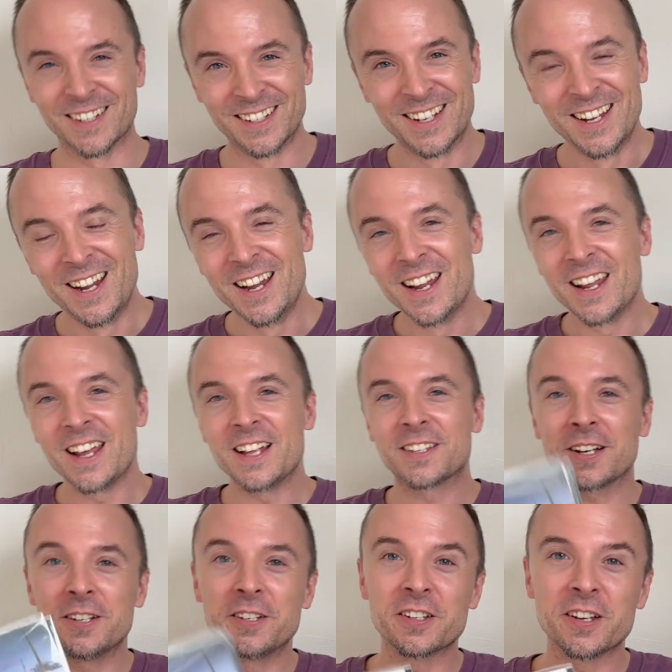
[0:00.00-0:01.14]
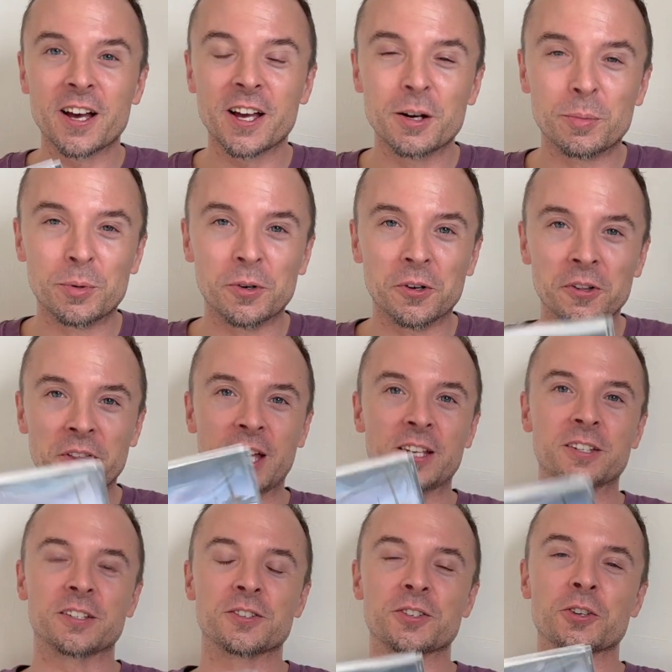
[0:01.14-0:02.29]
It's undeniable that
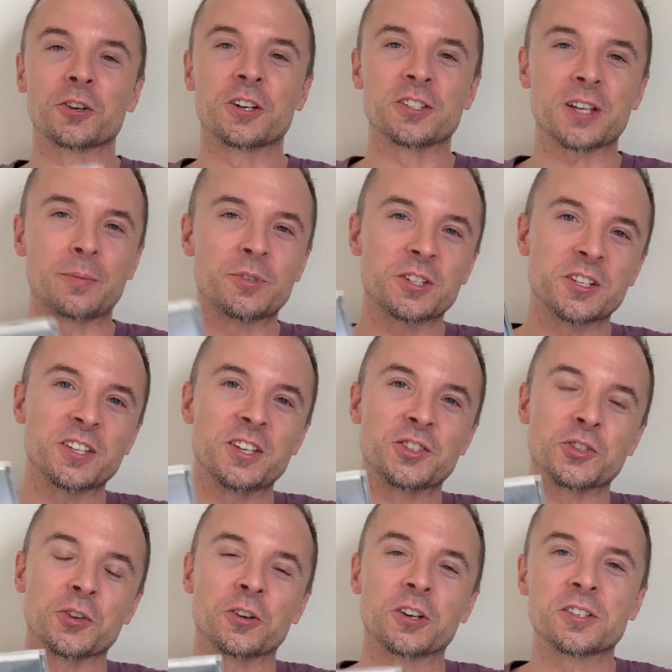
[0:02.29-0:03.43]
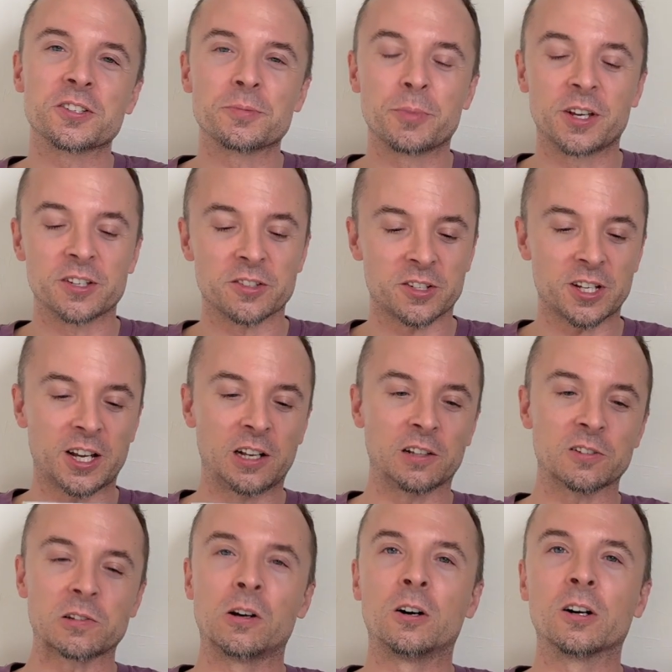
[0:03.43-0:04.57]
Circus, I'm just going to say Circus because the title
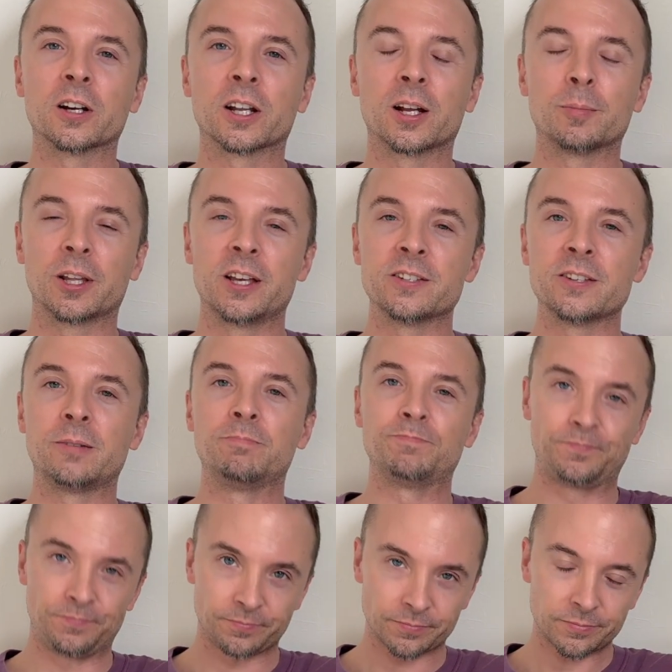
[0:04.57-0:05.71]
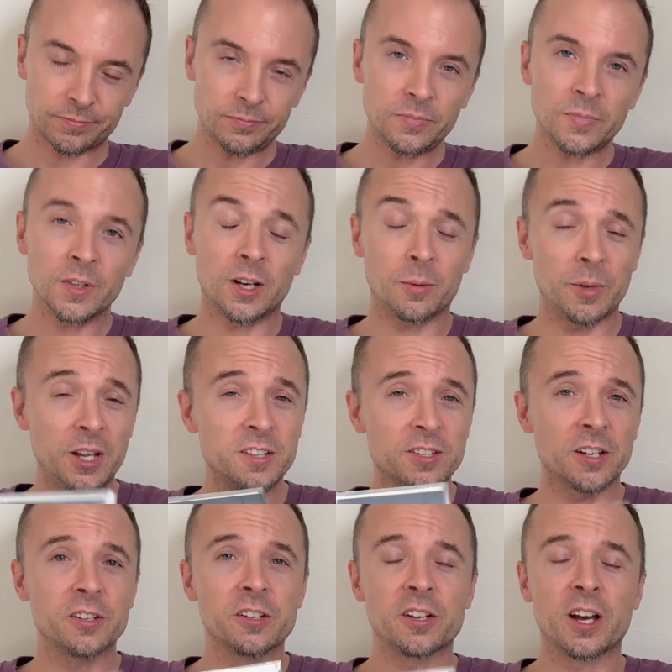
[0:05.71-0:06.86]
is long and I'm lazy. It is
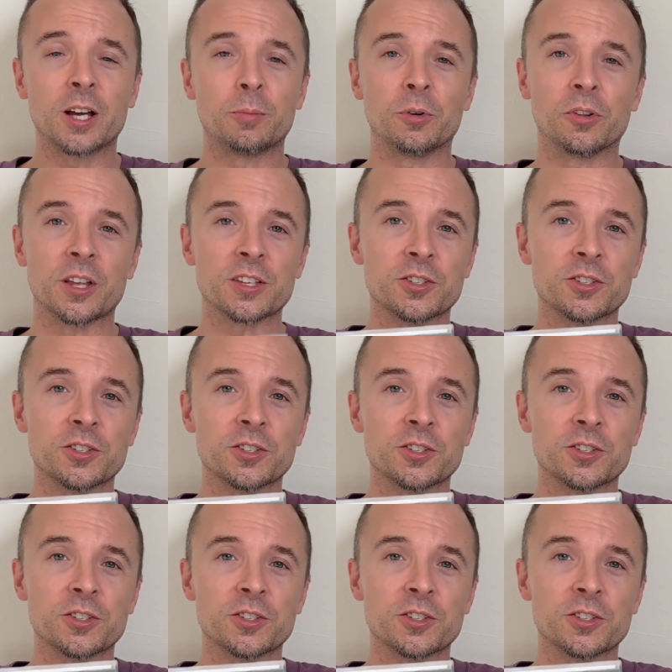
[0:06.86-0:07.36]
undeniable that